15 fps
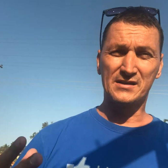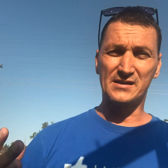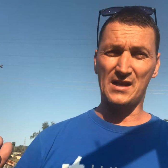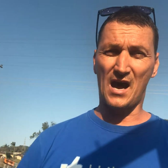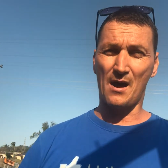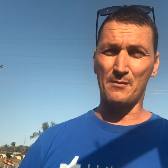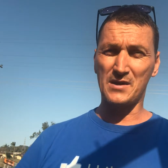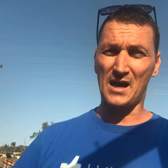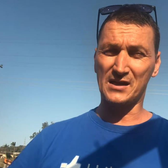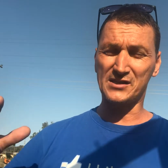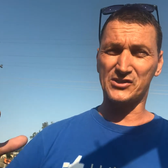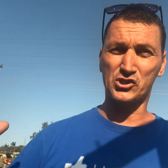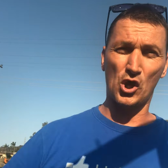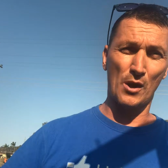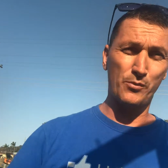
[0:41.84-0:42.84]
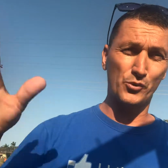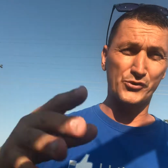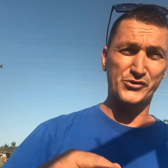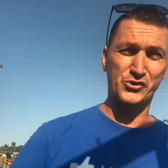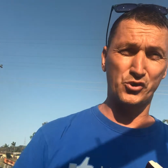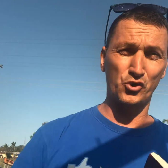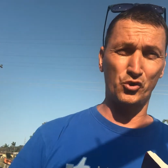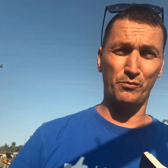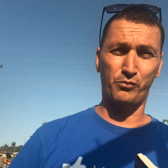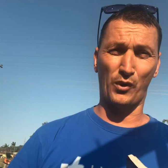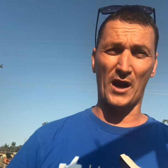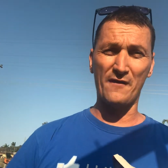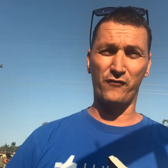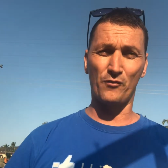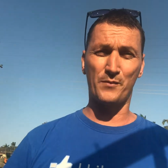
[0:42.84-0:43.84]
young disciples to
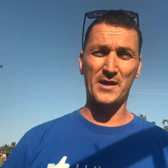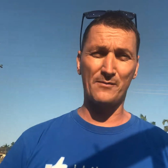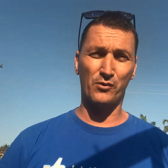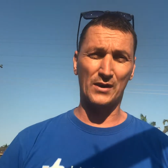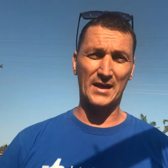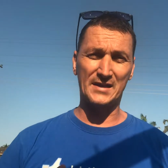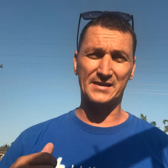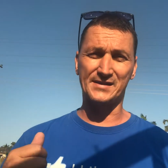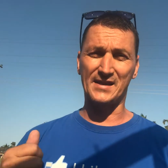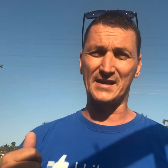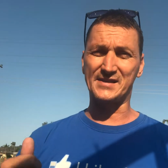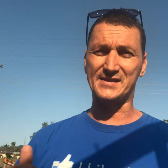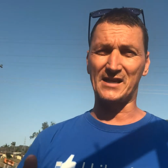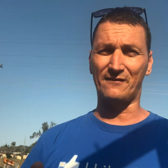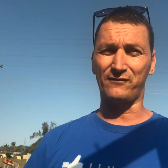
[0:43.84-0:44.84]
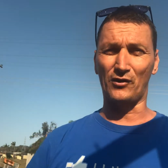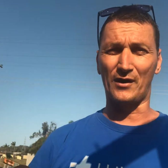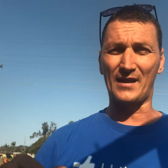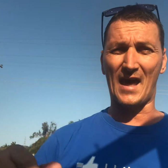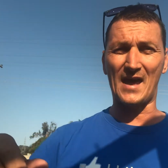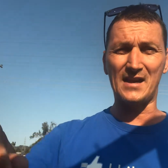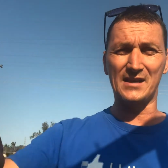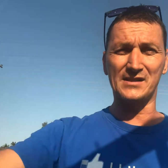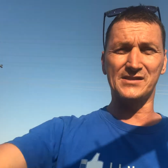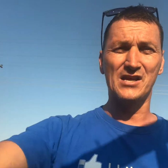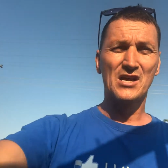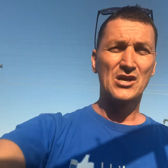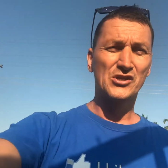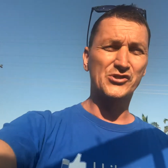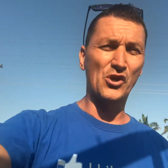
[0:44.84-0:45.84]
pray for people and stuff like that. And
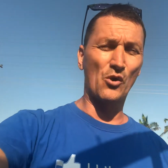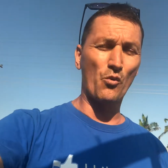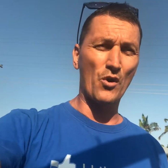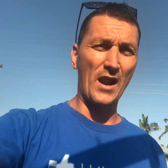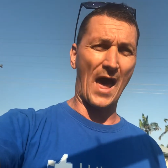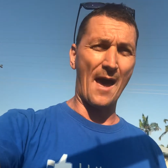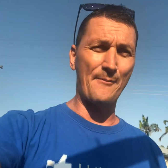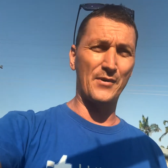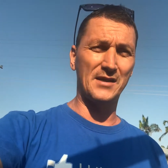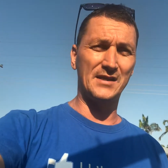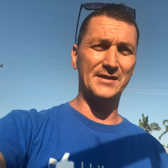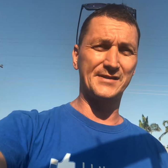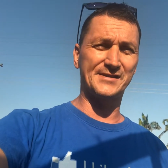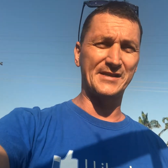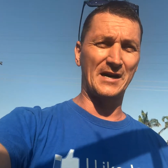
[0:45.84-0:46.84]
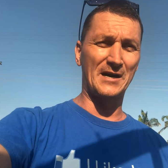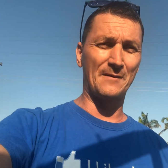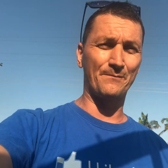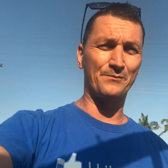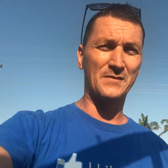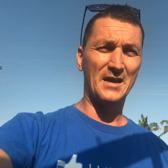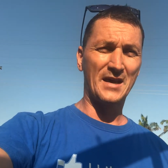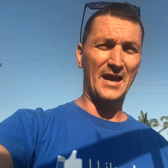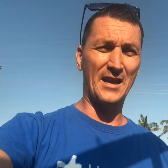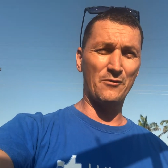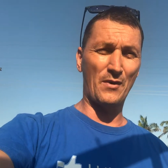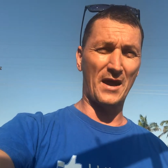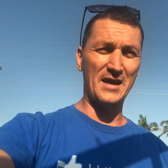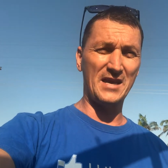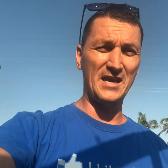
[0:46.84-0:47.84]
so what happened is,
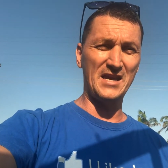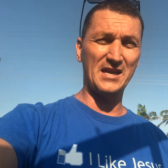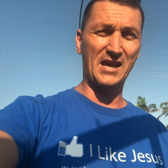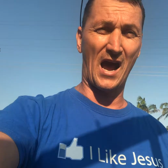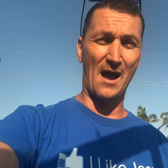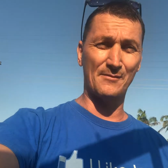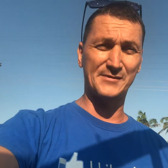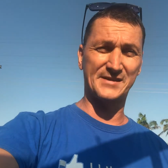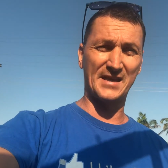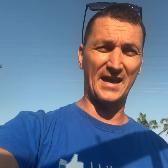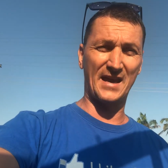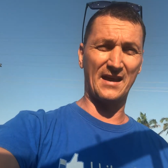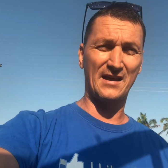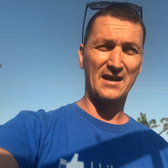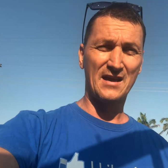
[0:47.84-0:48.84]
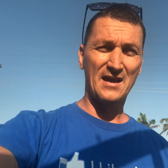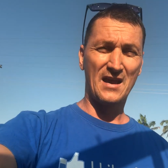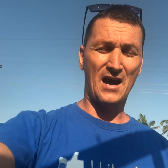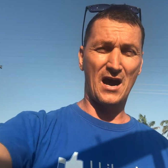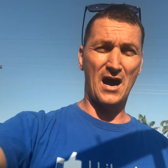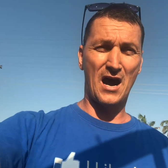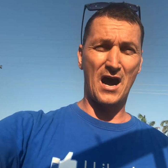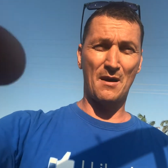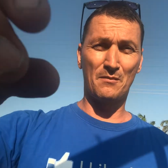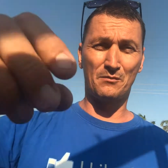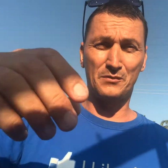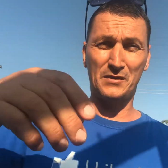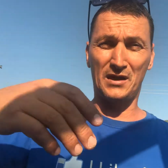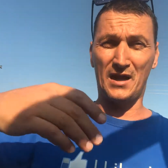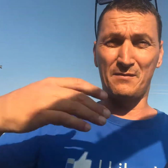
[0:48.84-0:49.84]
anyway, he comes there,
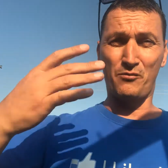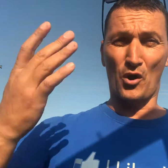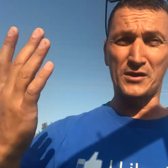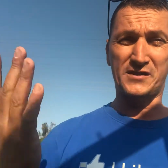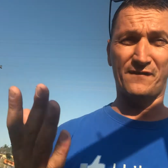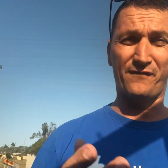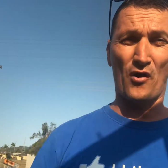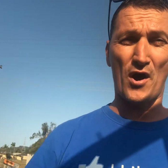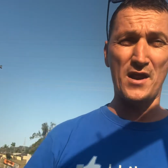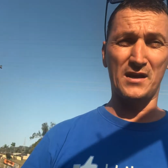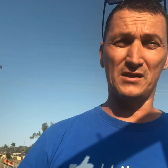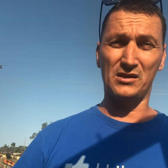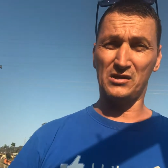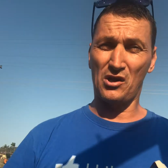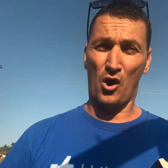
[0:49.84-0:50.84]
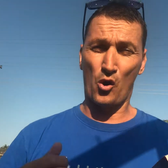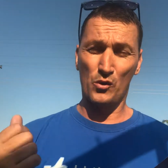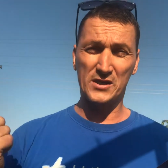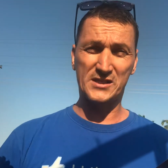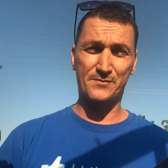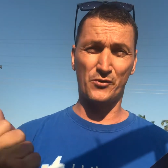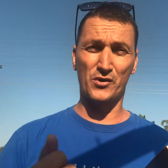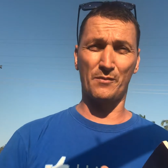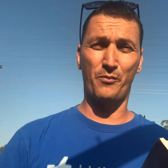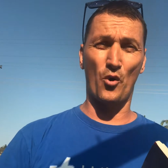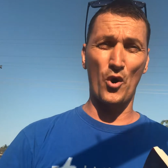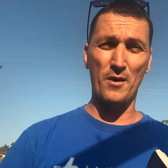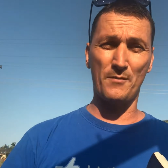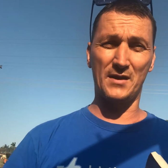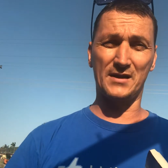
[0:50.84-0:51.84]
and by divine Holy Spirit
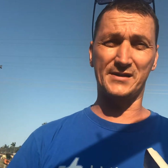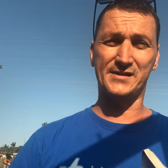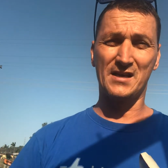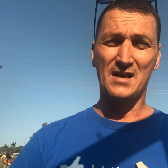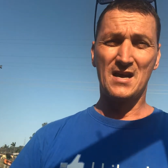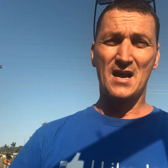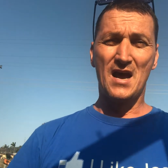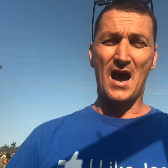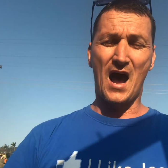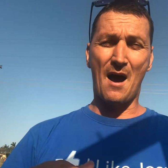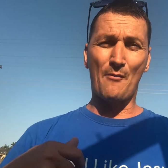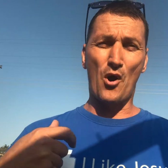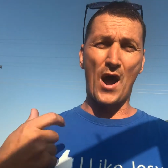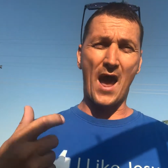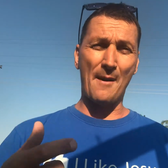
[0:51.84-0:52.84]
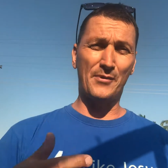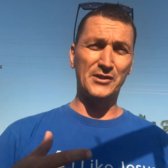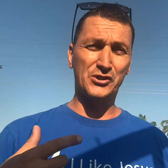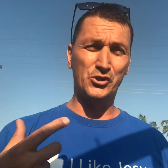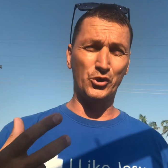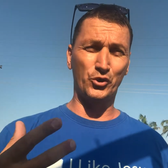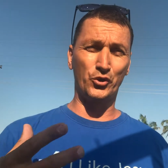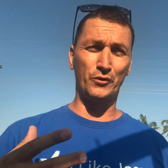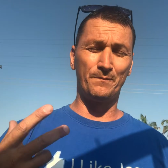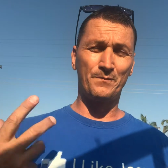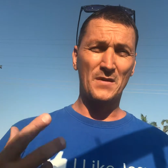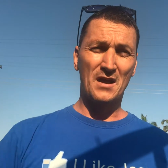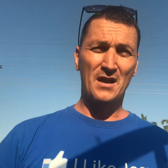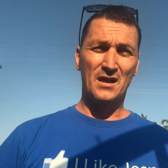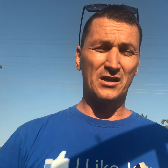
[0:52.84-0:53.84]
appointment, I happened to,
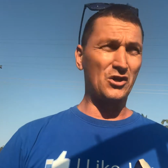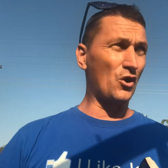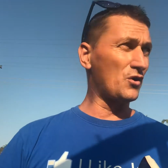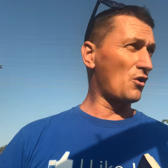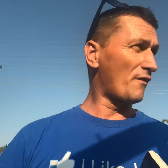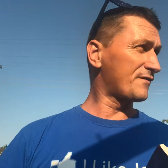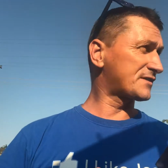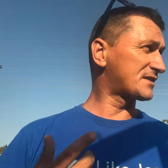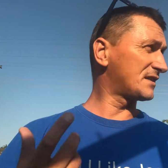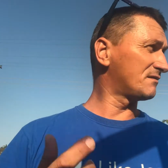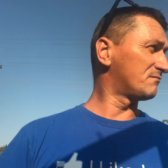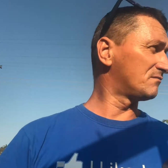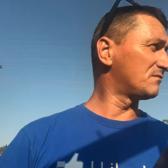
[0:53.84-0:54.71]
you know, obviously